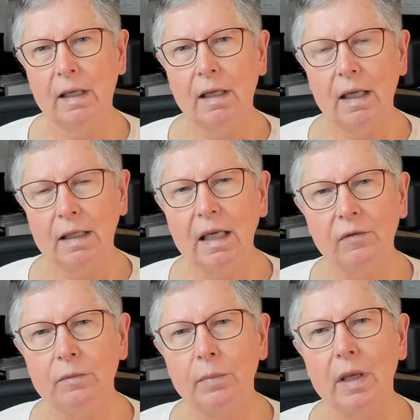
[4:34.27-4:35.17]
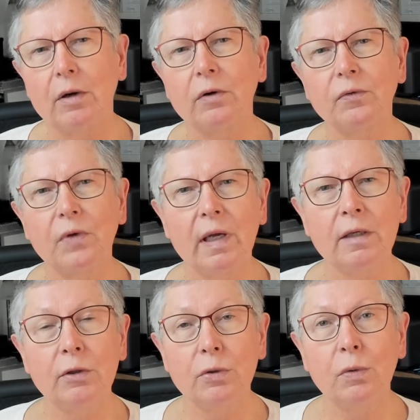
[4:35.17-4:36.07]
And even better, find
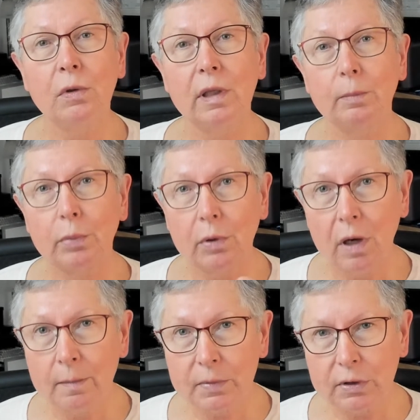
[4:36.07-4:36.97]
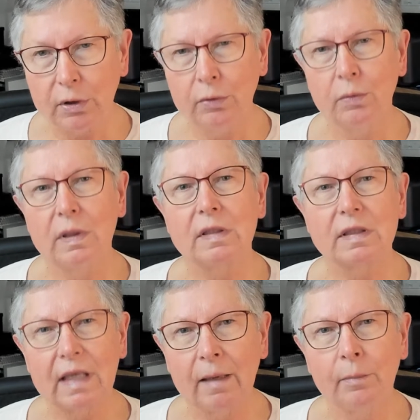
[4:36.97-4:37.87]
a tool that prompts you with
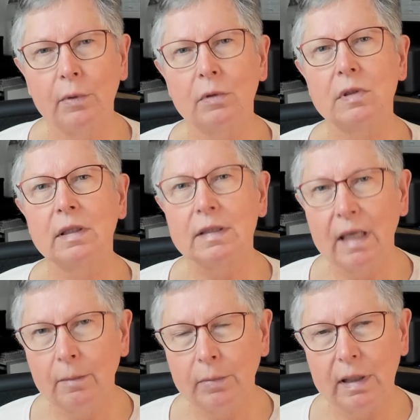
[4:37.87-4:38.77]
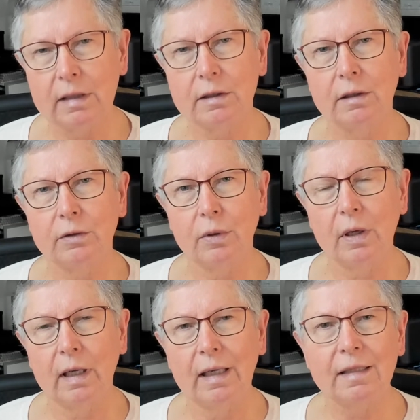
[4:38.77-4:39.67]
samples and templates to
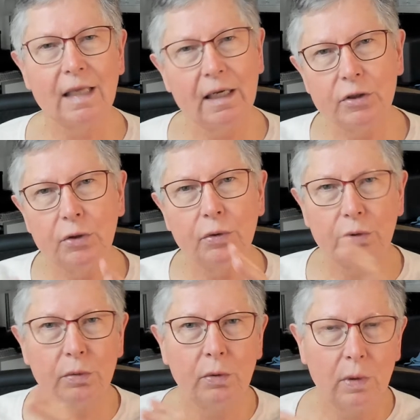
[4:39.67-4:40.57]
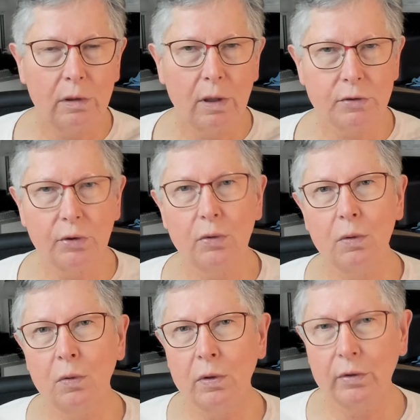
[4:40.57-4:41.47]
try and takes you through a
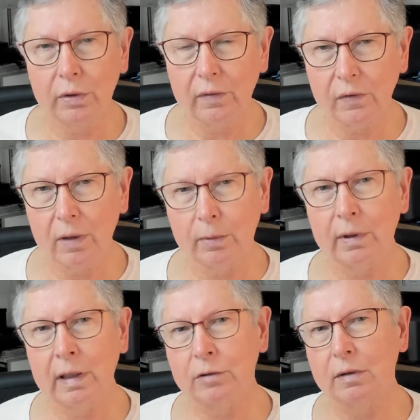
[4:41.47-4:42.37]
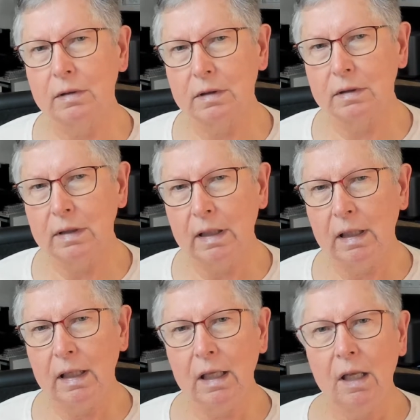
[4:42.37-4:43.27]
logical order of operations.
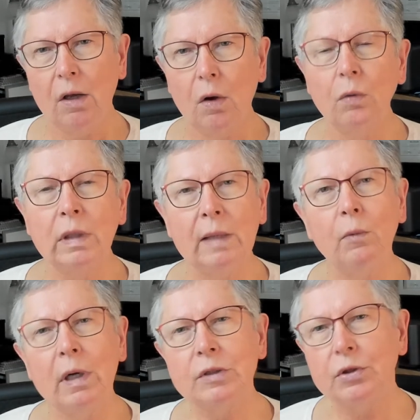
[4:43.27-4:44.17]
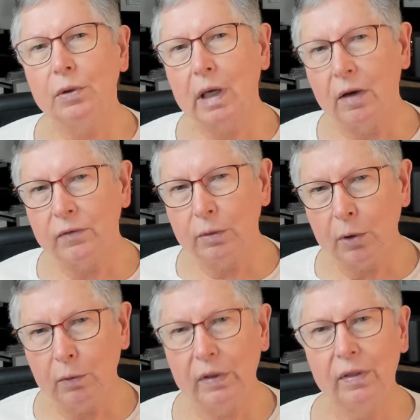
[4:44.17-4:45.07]
Only once you are
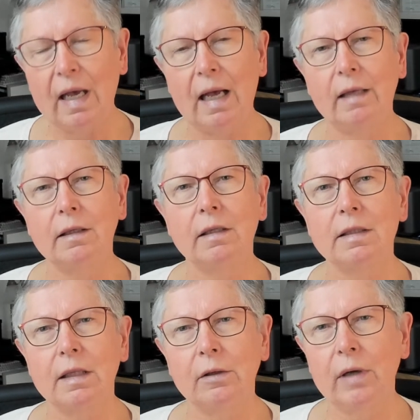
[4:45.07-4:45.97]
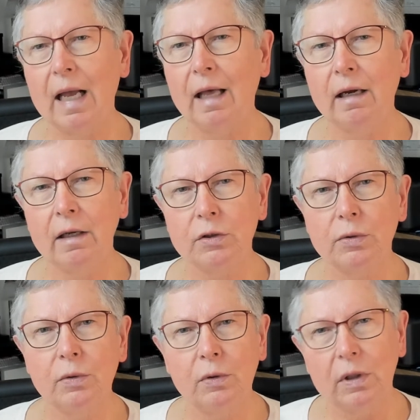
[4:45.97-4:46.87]
comfortable with that, consider adding a
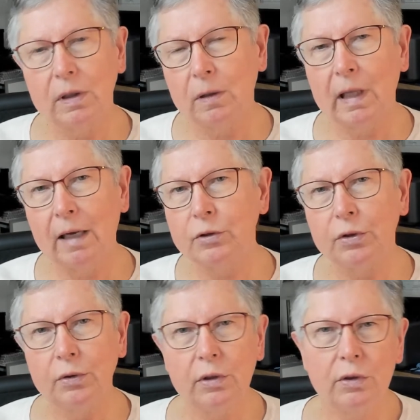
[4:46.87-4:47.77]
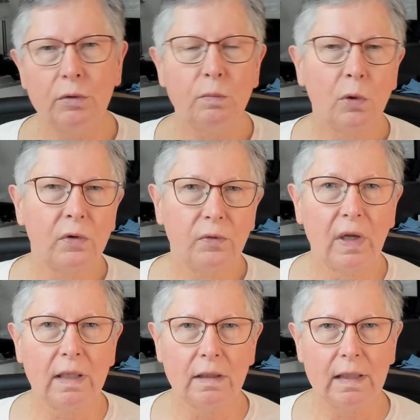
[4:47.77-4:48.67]
tool that allows you to do more
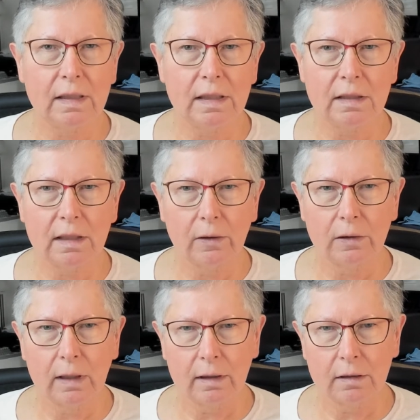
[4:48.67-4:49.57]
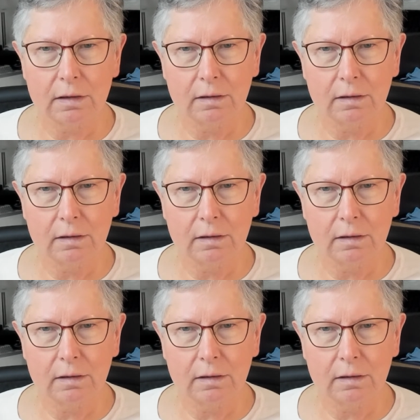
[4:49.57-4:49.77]
finely detailed edits.